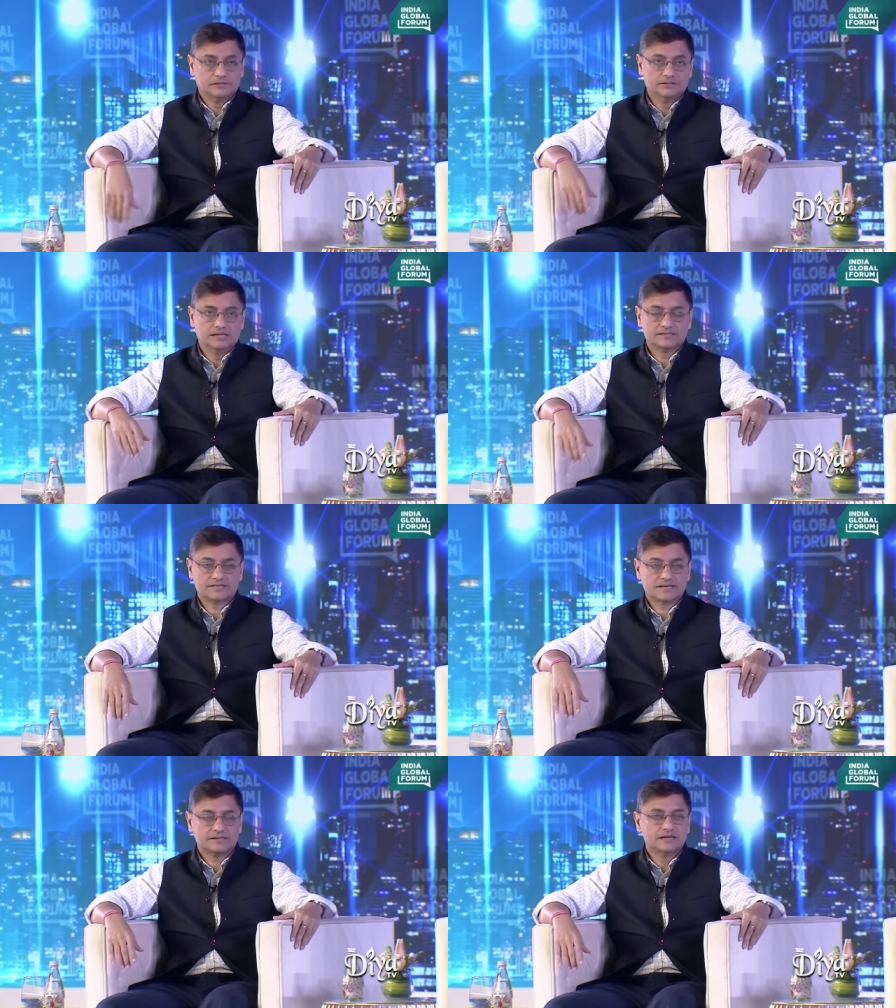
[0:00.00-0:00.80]
As I
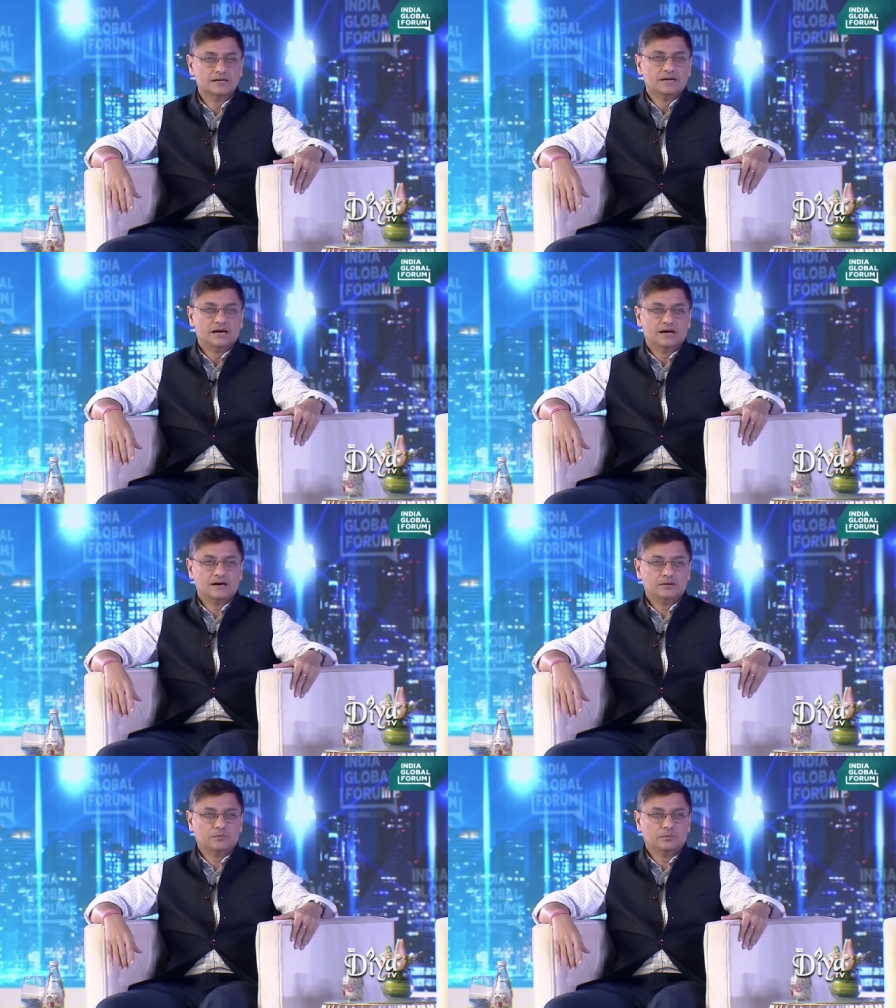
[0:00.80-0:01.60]
said,
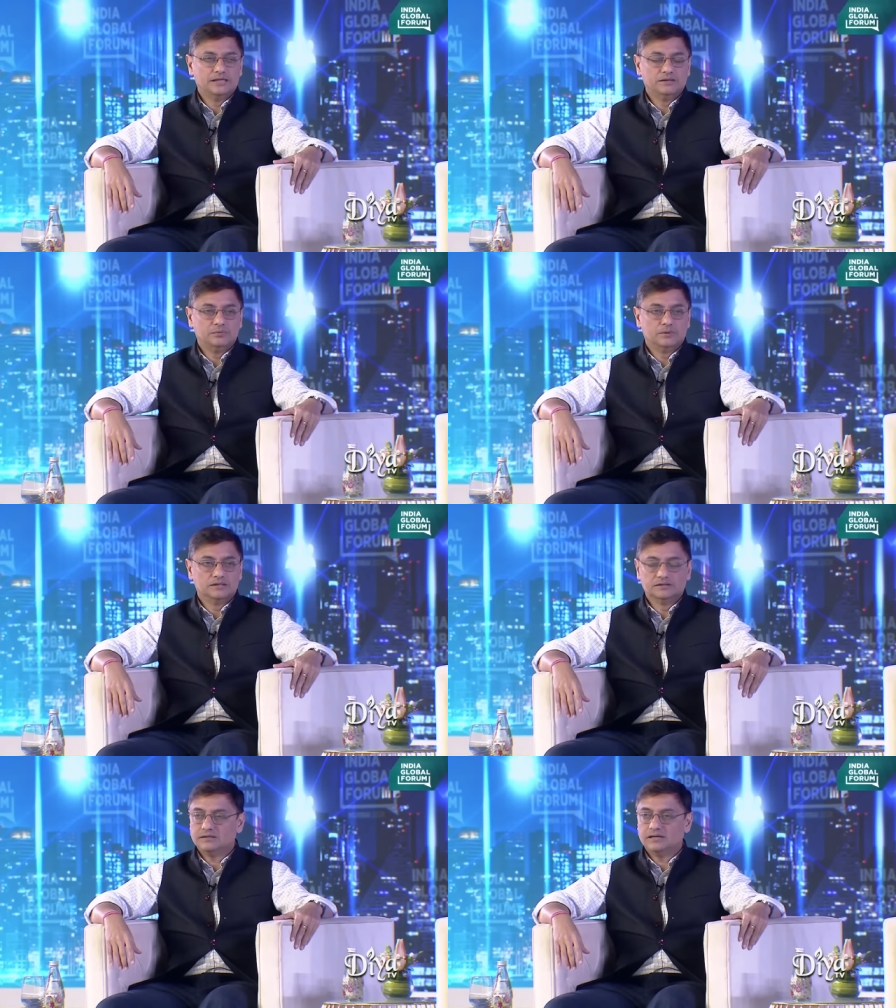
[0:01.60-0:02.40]
we
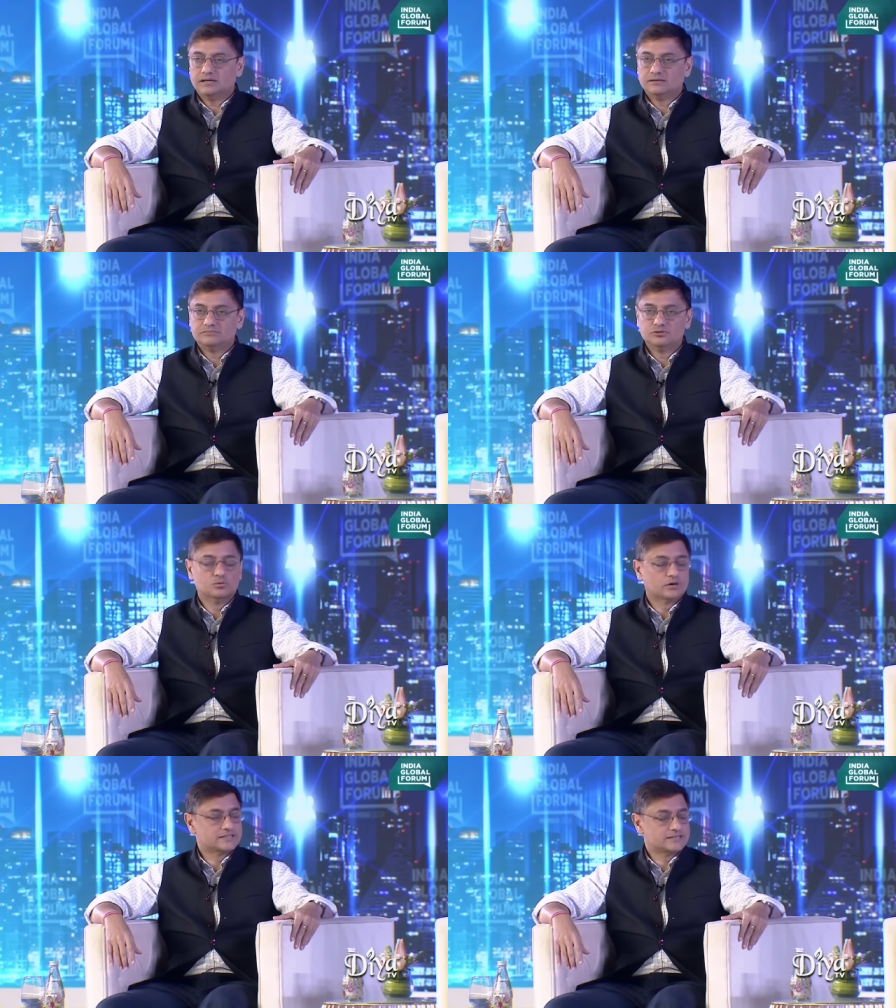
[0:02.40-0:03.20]
will do
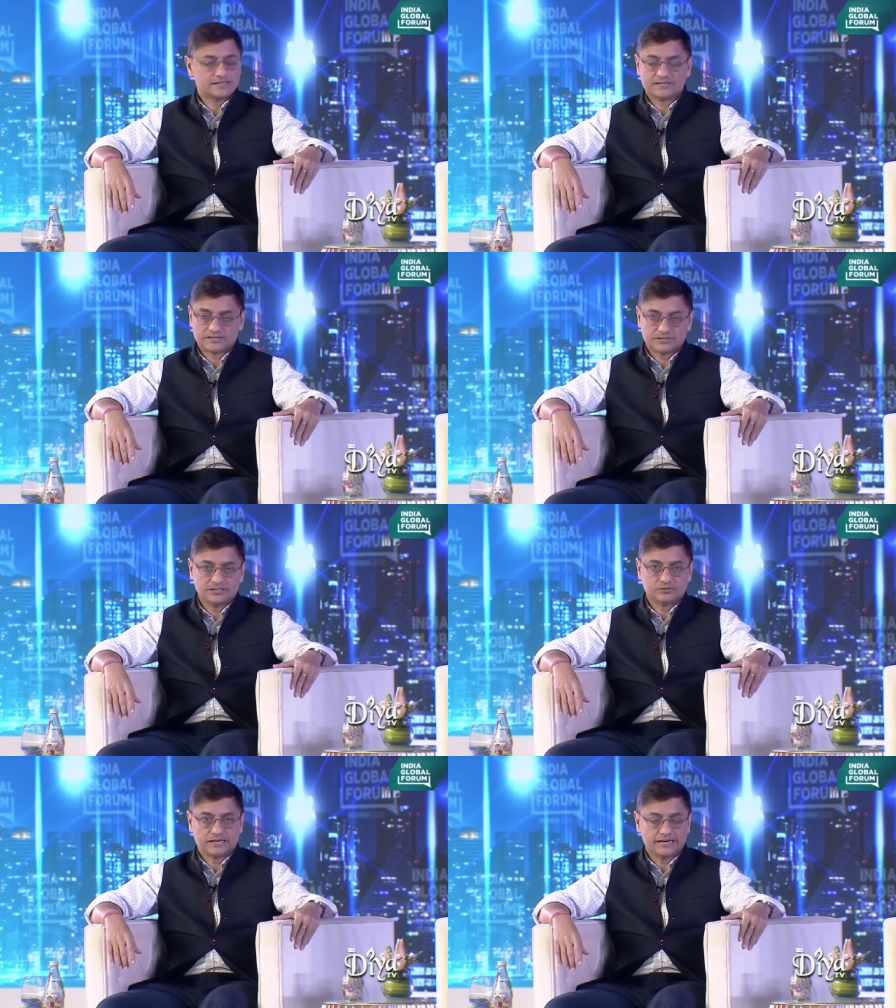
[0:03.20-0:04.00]
what is
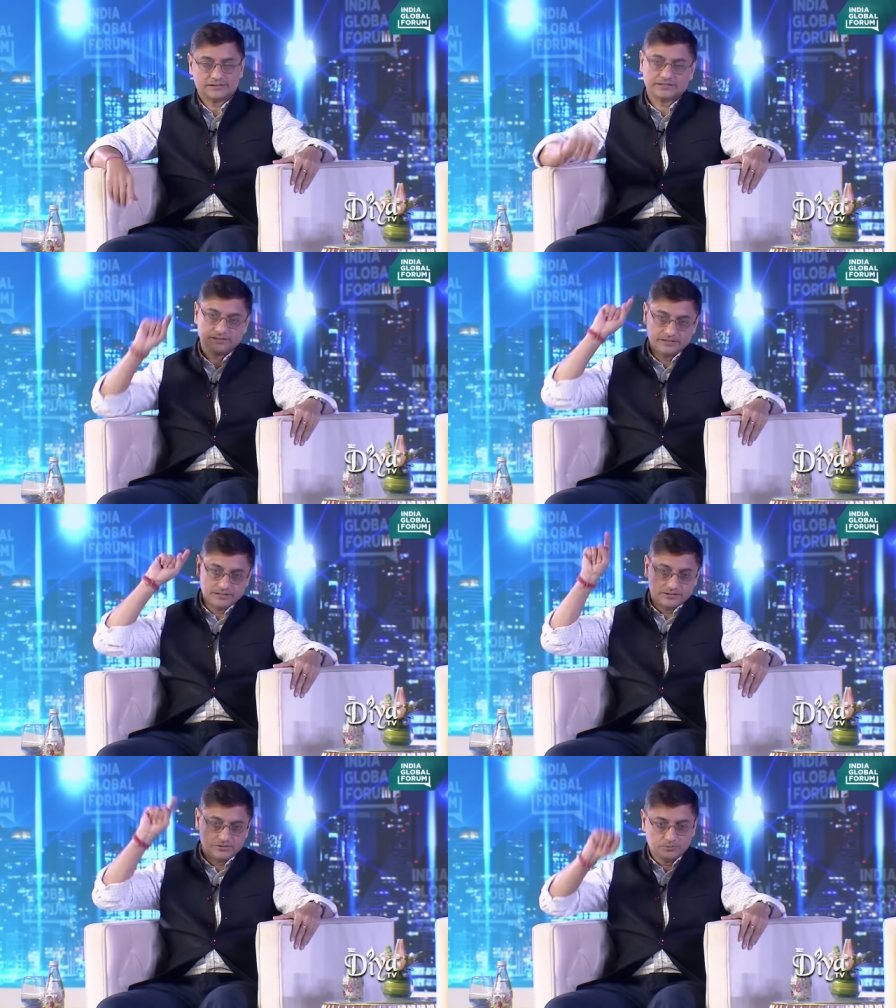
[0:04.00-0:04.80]
necessary to get
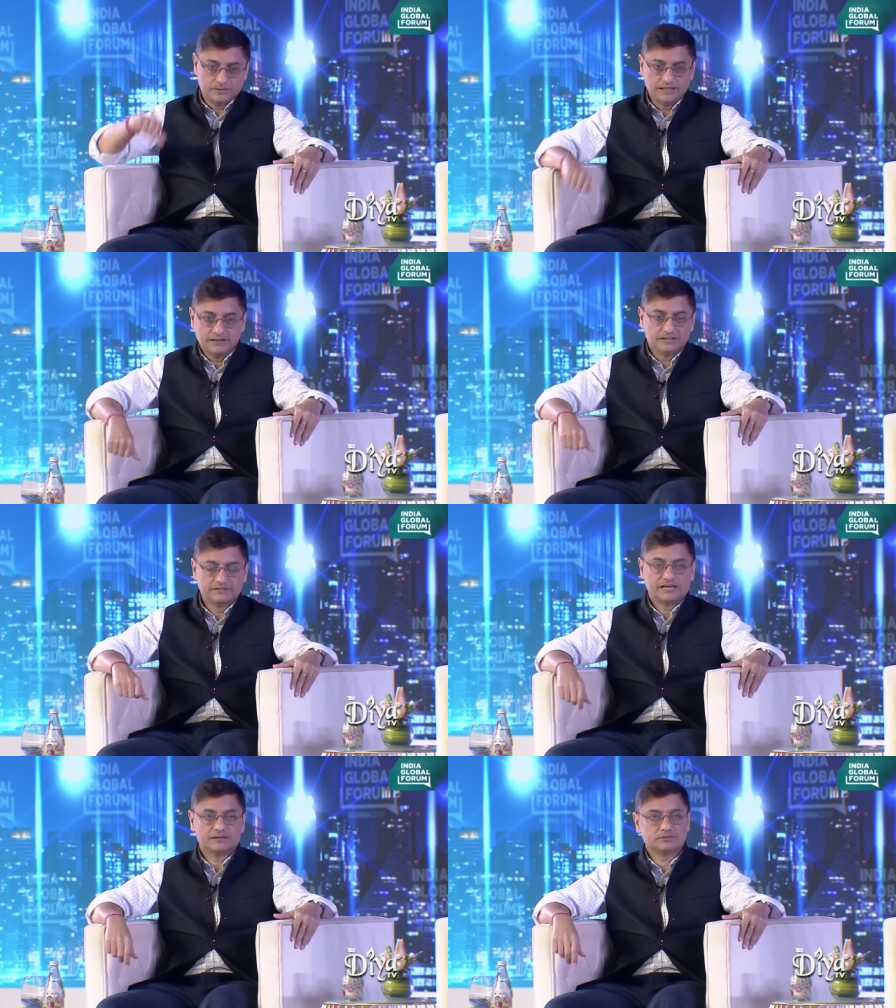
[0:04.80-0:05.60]
to being a
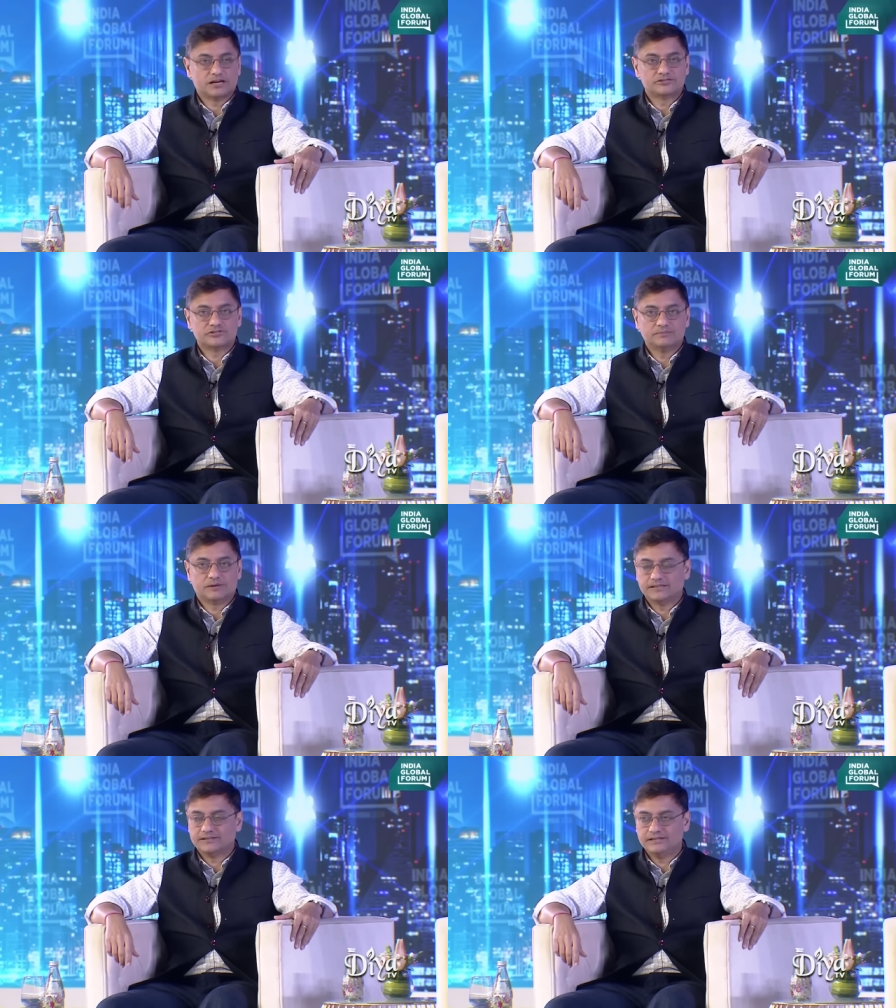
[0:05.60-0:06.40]
developed country
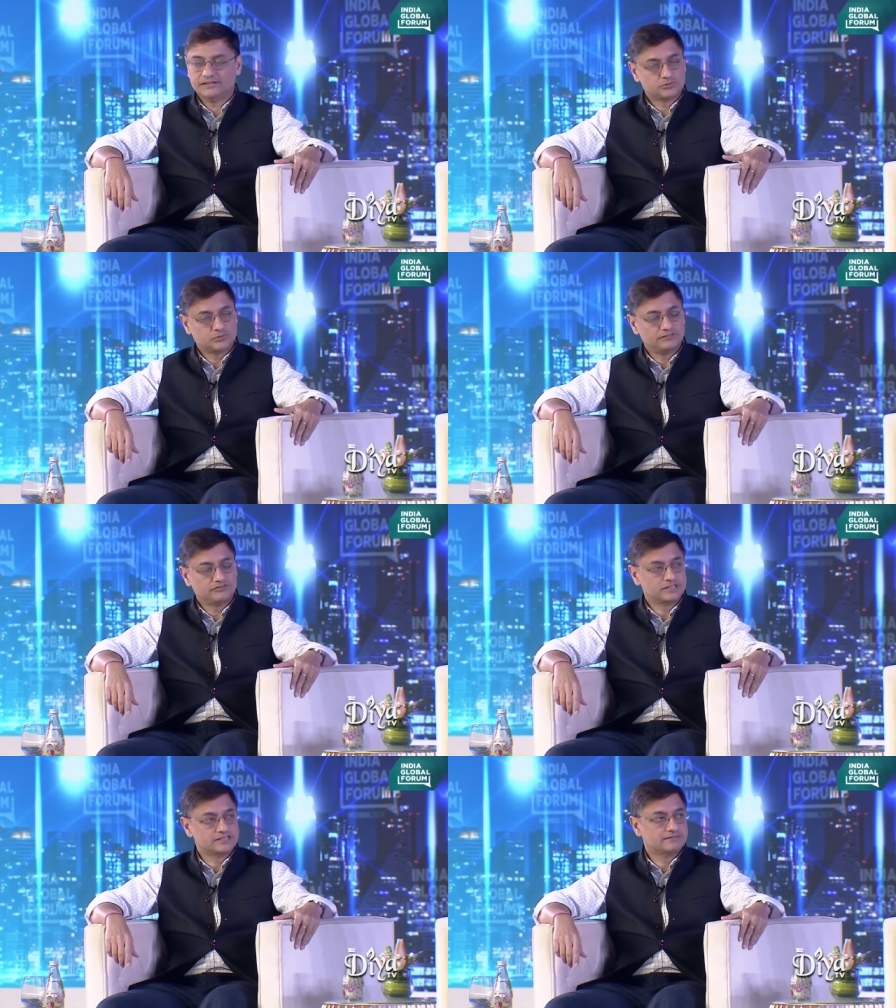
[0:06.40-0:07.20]
by the year
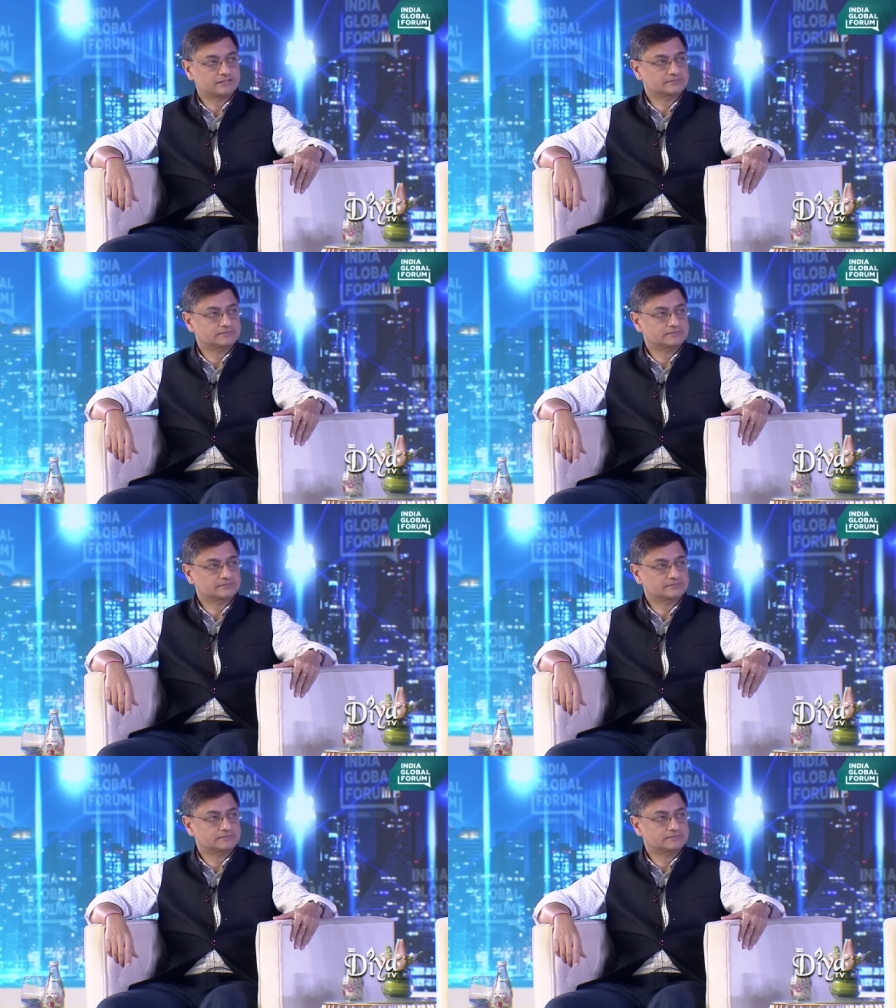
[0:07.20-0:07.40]
2047.